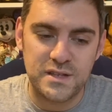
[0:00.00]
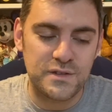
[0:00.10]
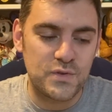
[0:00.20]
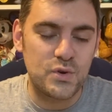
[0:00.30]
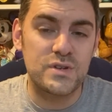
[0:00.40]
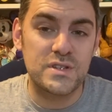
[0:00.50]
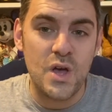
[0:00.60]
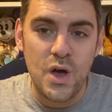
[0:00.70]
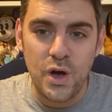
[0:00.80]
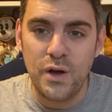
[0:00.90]
And of course,
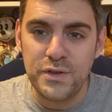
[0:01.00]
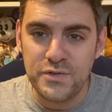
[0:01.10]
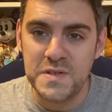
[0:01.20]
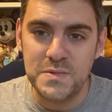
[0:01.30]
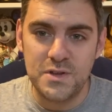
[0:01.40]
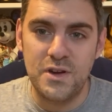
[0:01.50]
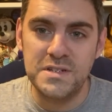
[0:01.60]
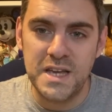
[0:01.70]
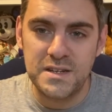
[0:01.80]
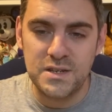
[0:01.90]
all the Christmas
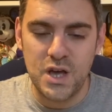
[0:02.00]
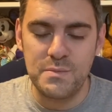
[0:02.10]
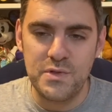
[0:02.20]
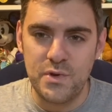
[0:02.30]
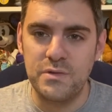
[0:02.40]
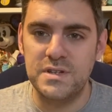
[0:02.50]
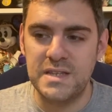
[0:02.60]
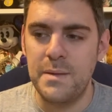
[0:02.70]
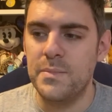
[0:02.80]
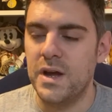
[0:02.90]
content to come throughout
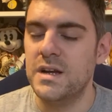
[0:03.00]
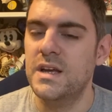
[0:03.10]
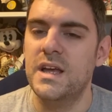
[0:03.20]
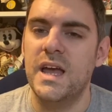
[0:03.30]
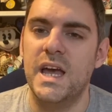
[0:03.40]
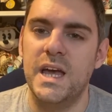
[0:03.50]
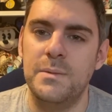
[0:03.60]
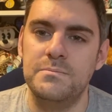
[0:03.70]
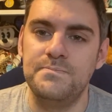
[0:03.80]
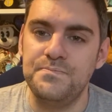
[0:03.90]
December.
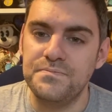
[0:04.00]
Um,